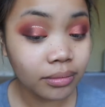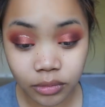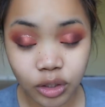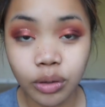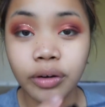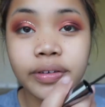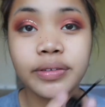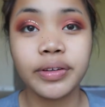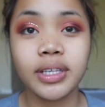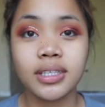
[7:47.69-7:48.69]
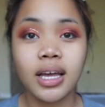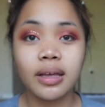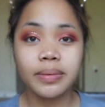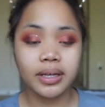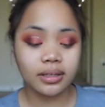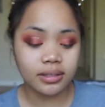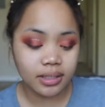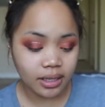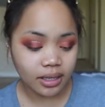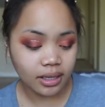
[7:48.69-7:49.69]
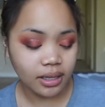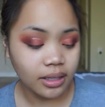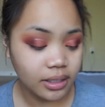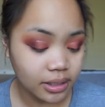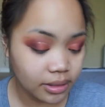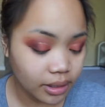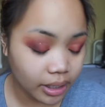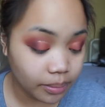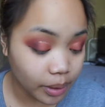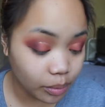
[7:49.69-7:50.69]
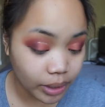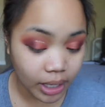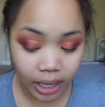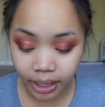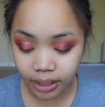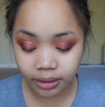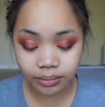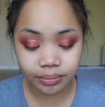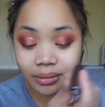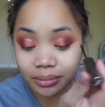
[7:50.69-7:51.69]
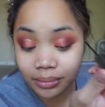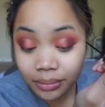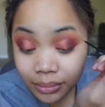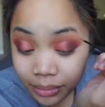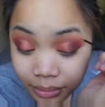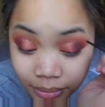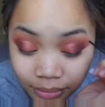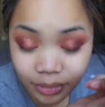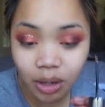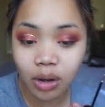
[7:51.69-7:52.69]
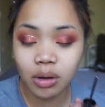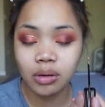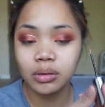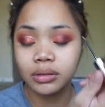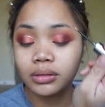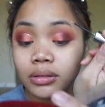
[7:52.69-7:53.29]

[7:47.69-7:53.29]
I'm so nervous for this eye because this is like my weak eye. Oh,